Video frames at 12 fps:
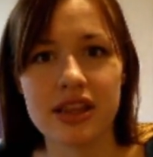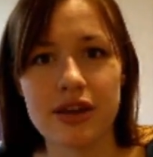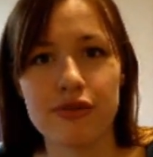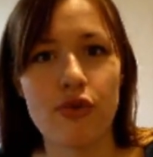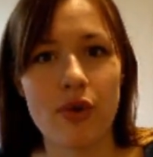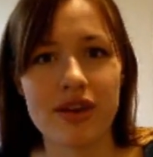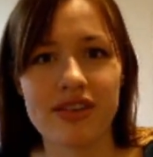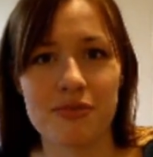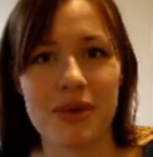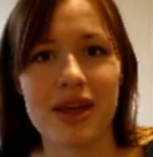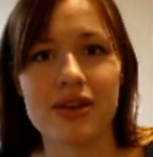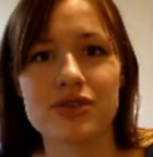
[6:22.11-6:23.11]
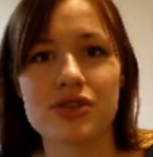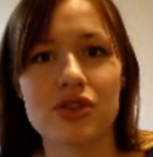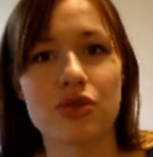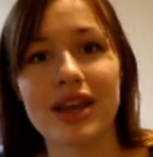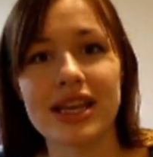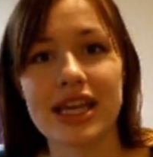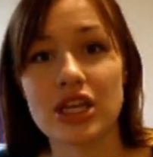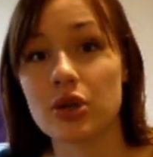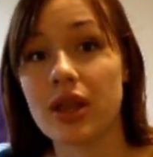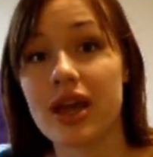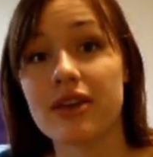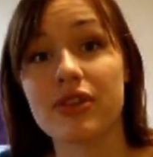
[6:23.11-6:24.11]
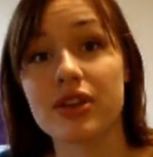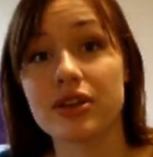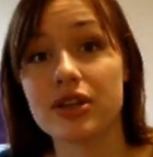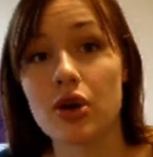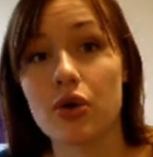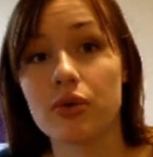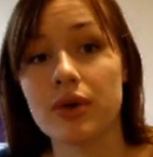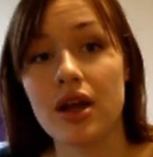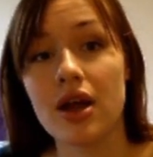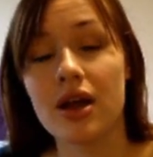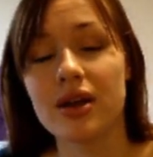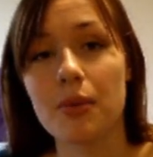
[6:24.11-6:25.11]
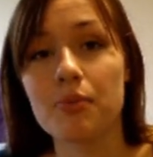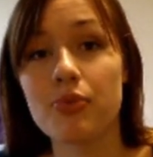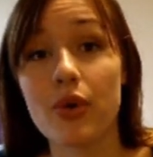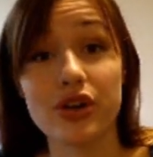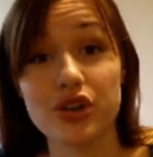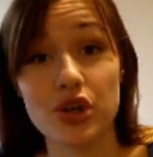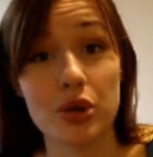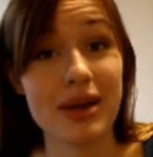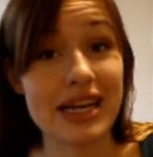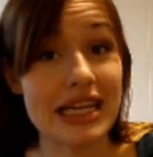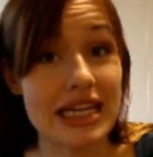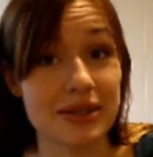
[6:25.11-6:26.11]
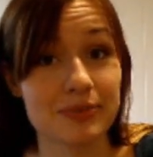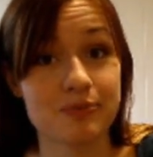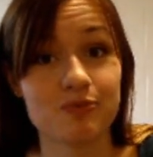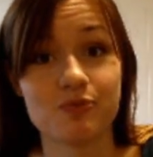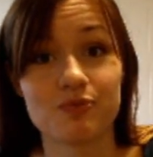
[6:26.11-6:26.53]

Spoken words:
leave voicemails threatening your life and, you know, boil your bunny.